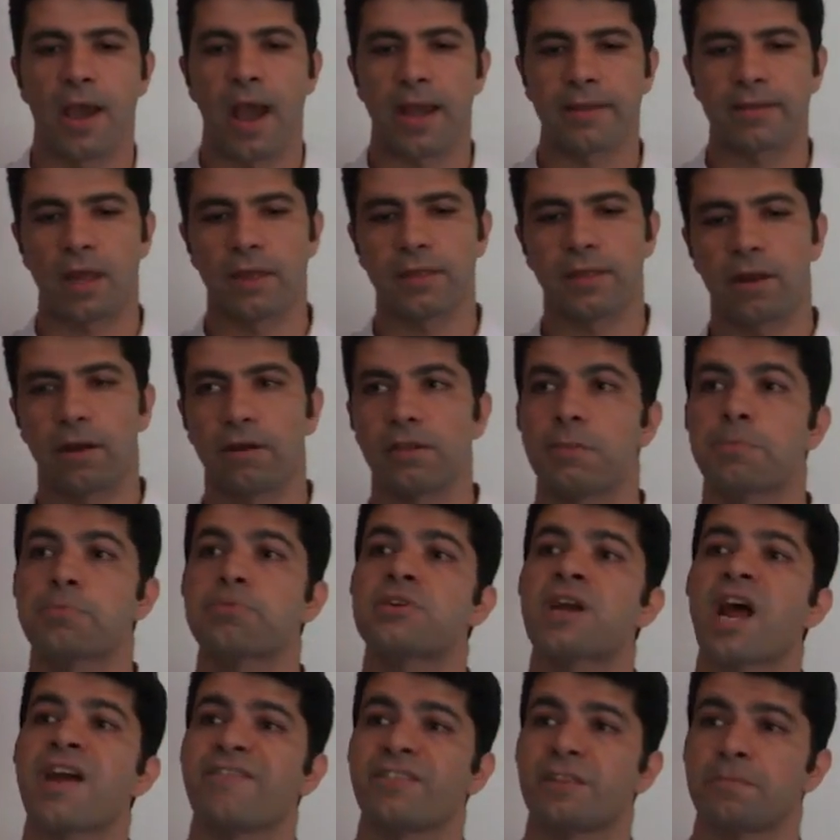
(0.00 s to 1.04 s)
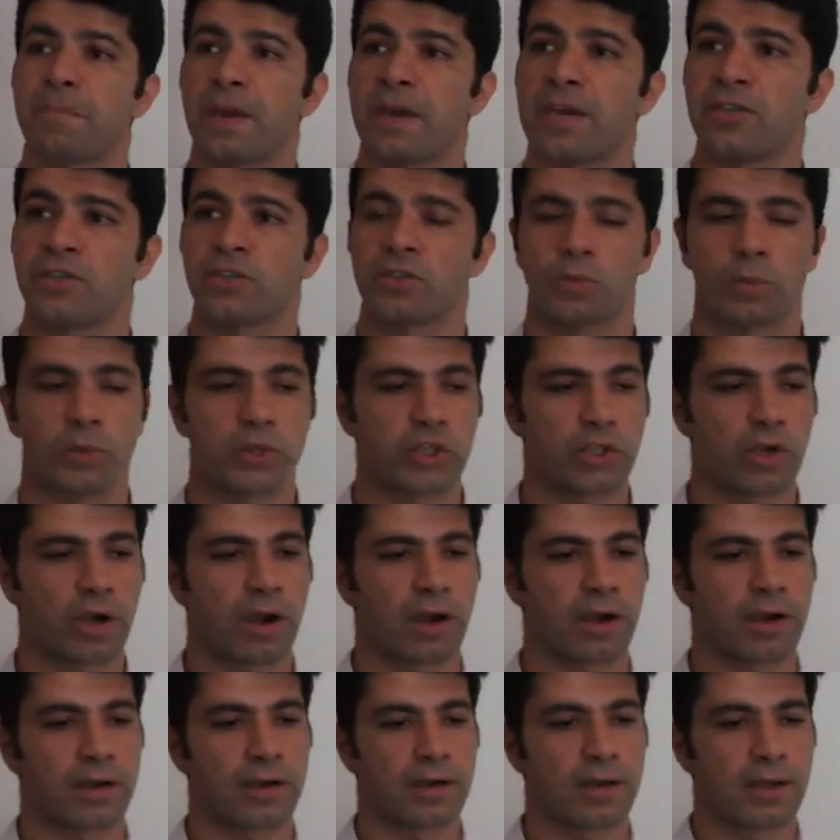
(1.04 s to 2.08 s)
And then there are the private pages, which
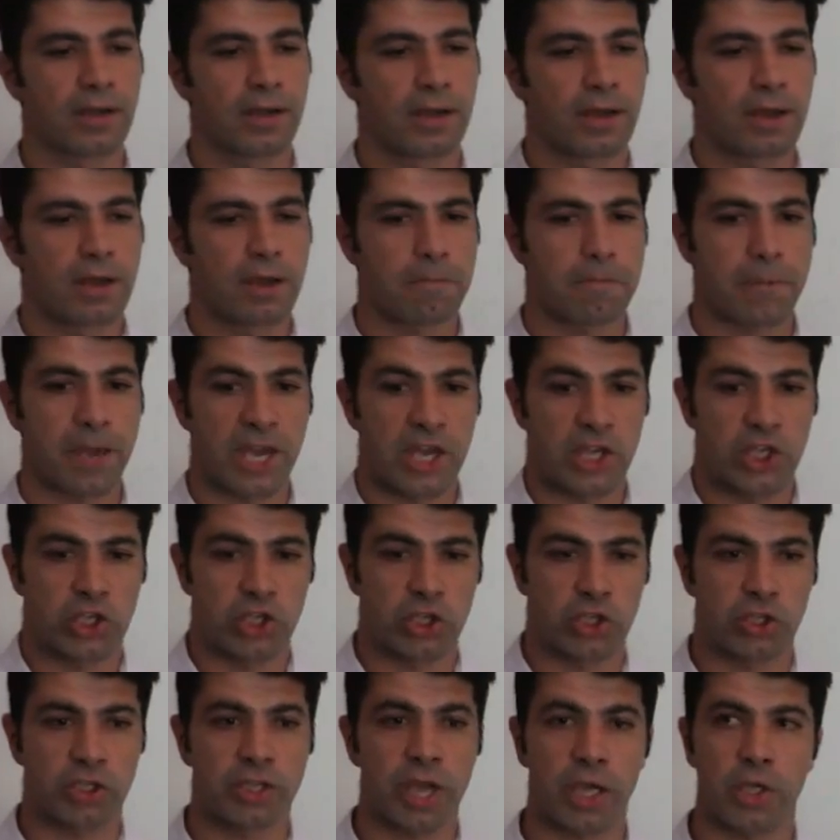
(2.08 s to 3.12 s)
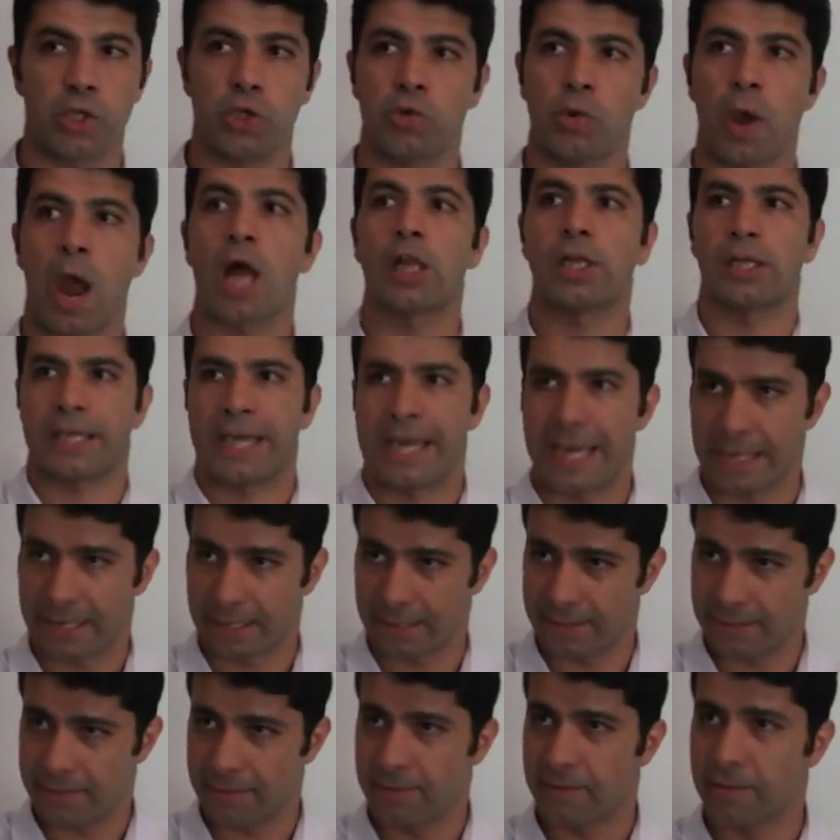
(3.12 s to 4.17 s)
are pages that you
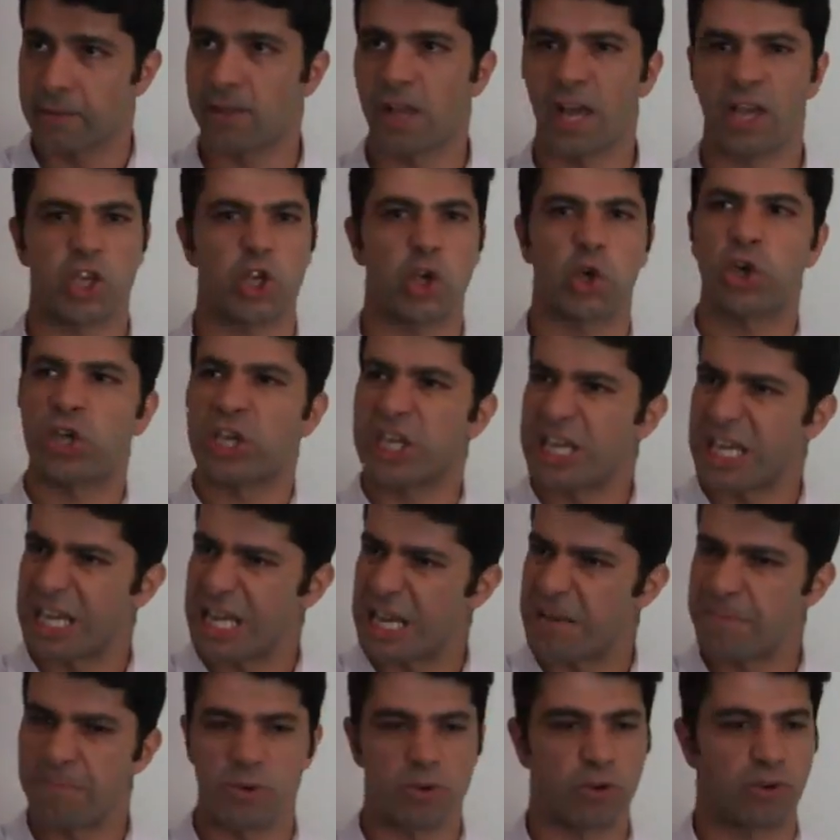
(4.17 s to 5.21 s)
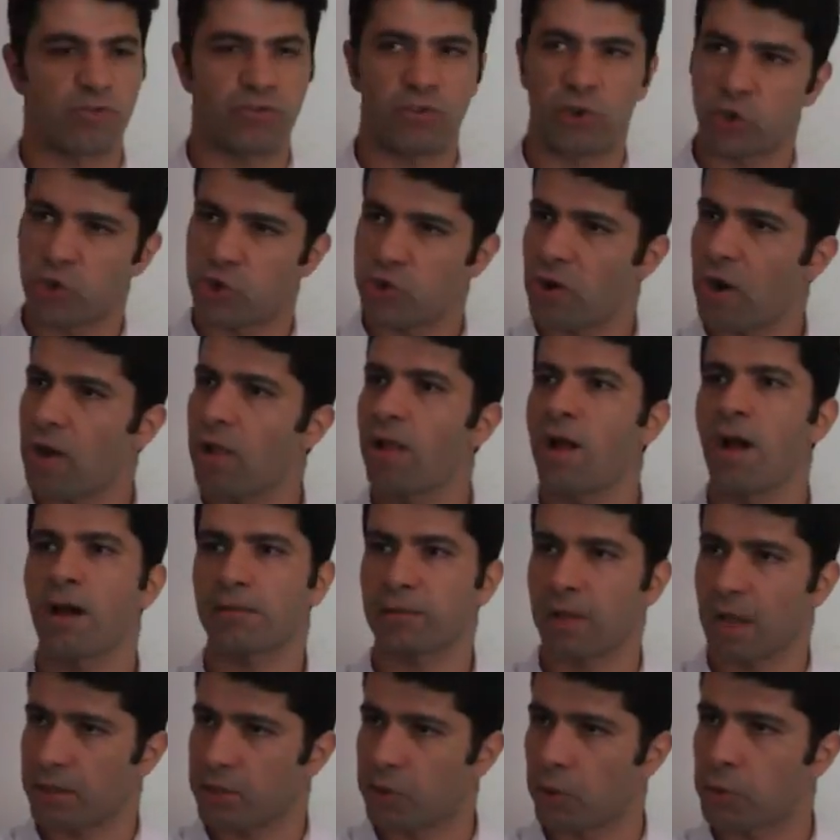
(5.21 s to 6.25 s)
allocated. Like your heap, your virtual
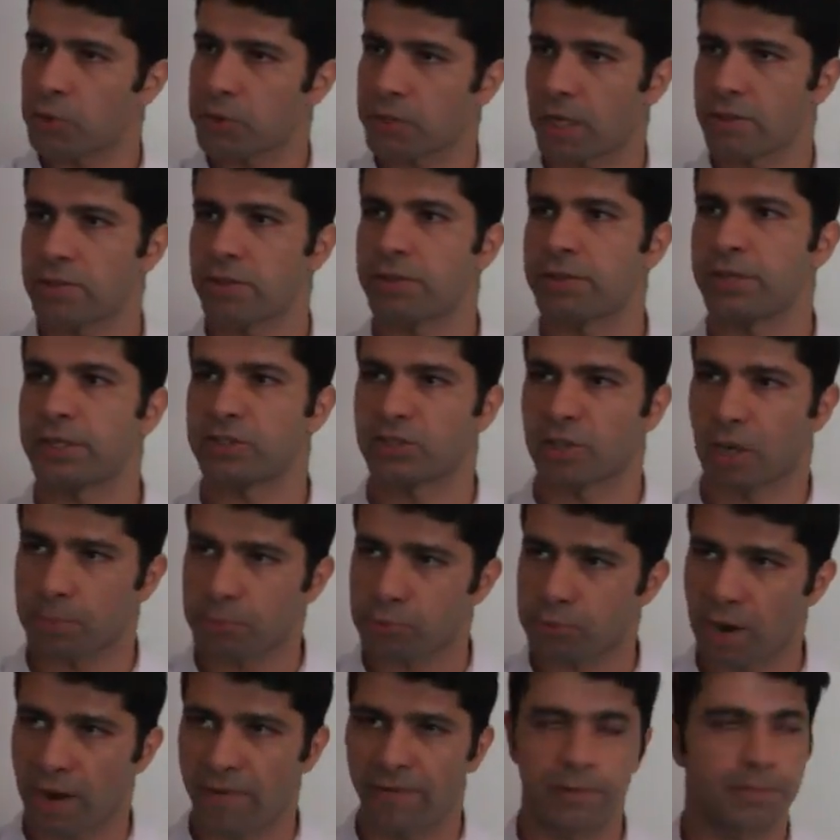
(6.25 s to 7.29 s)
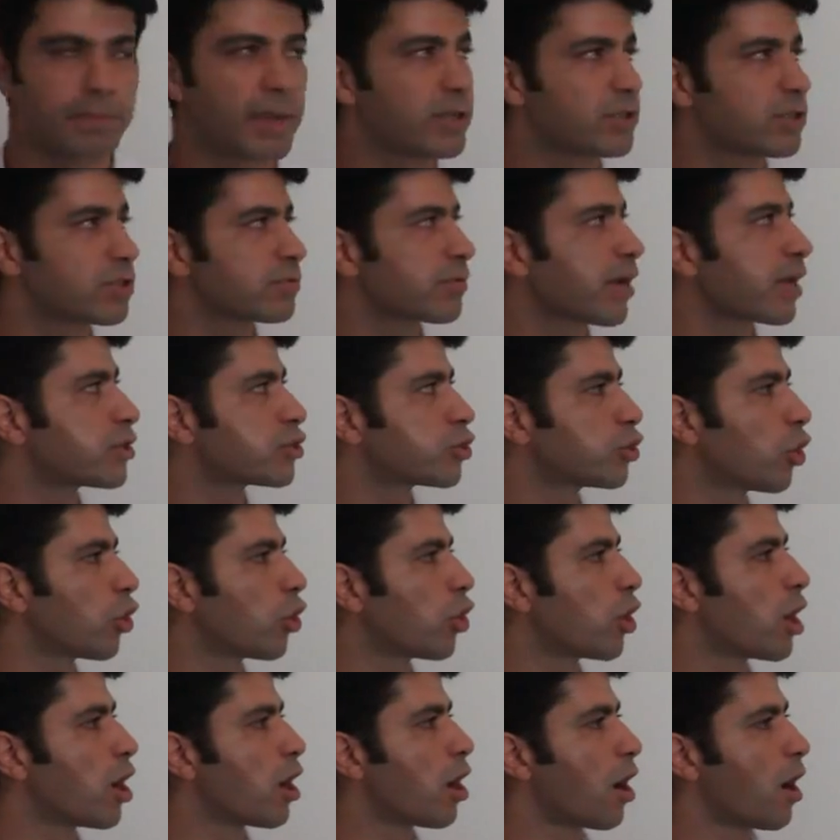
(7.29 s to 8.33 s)
alloc, like those kind of things are private pages, right?
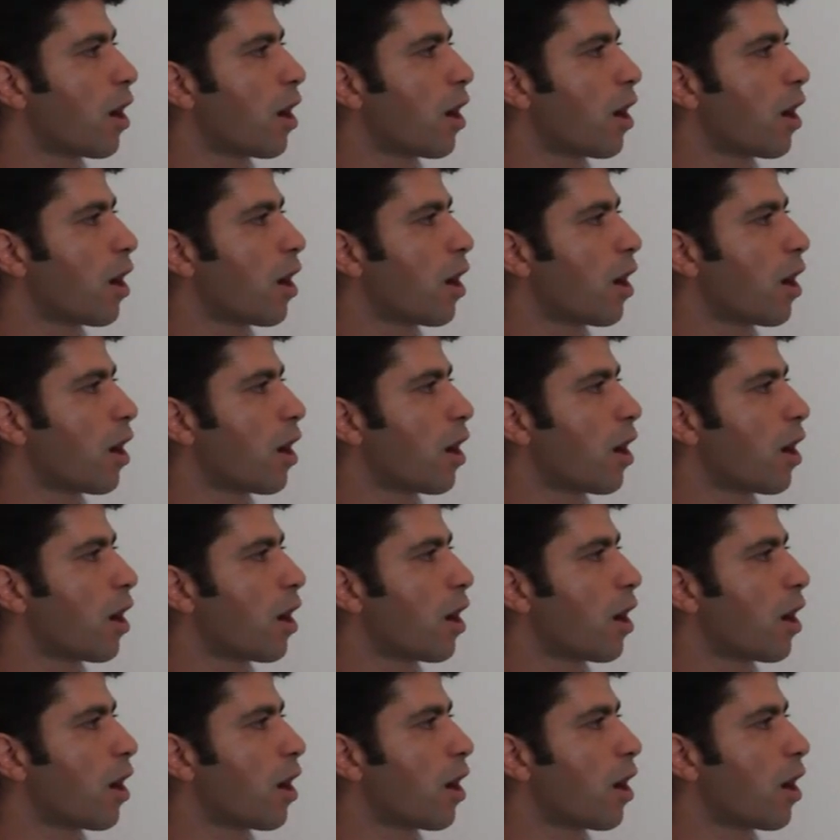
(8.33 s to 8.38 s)
So